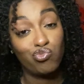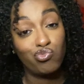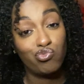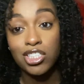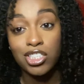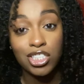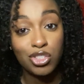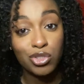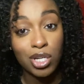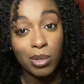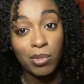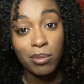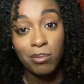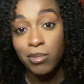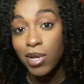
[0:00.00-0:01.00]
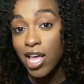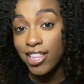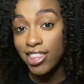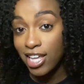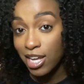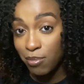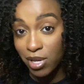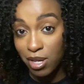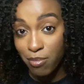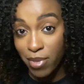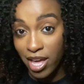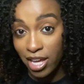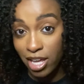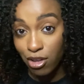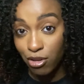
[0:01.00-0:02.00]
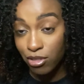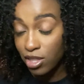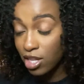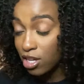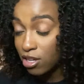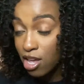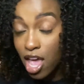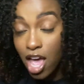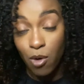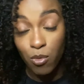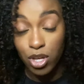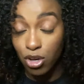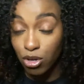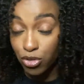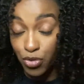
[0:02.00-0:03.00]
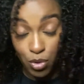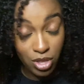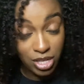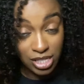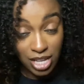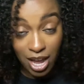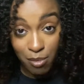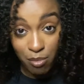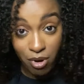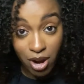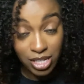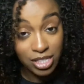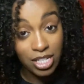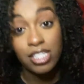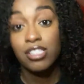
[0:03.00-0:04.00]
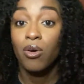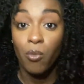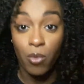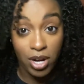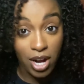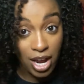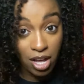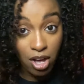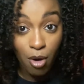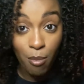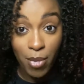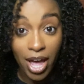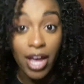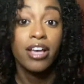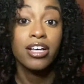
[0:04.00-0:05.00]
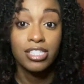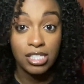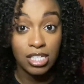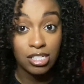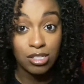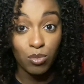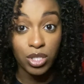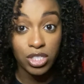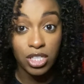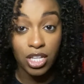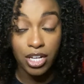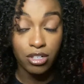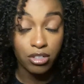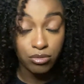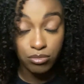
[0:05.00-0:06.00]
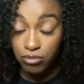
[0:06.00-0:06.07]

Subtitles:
she trim them, they be back healthy. We go through the same process when I come back 6 months later.